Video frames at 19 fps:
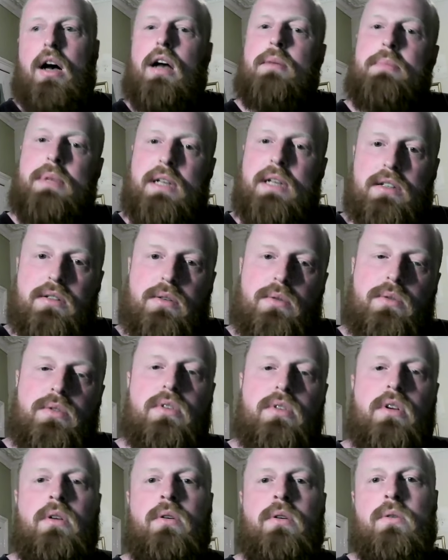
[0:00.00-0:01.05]
I mean, it's
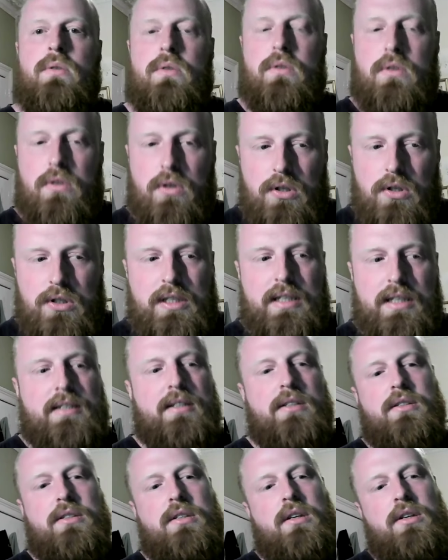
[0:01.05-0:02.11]
also got this
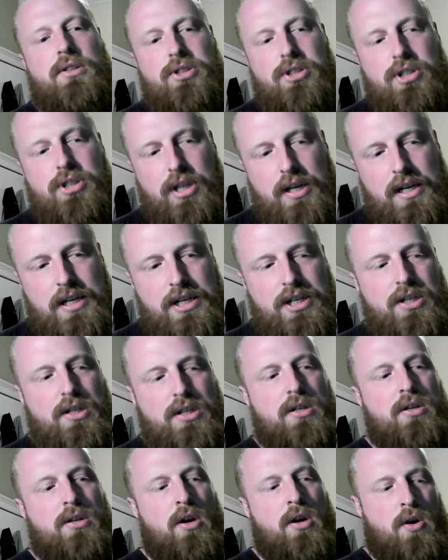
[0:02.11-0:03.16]

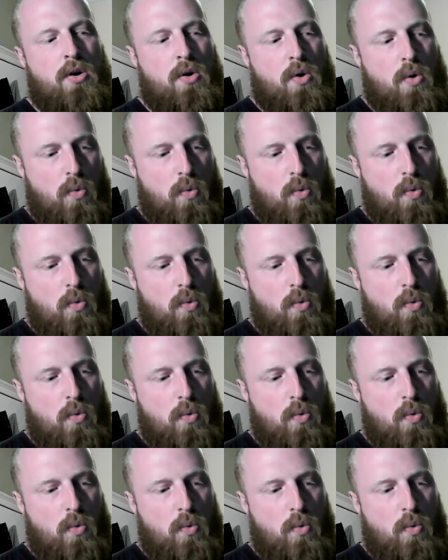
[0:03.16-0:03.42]
association